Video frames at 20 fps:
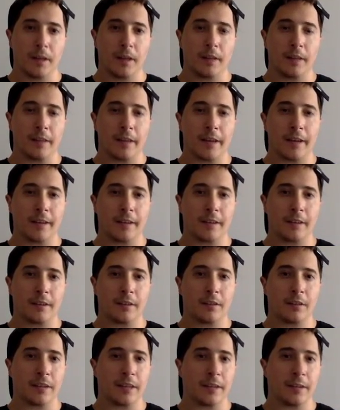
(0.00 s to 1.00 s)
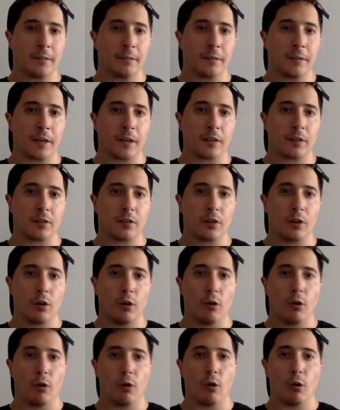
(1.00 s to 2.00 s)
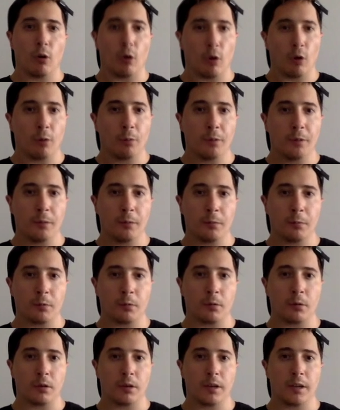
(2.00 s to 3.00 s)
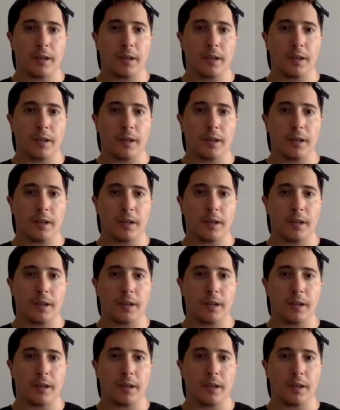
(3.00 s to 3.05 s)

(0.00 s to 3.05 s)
That is, it affects all people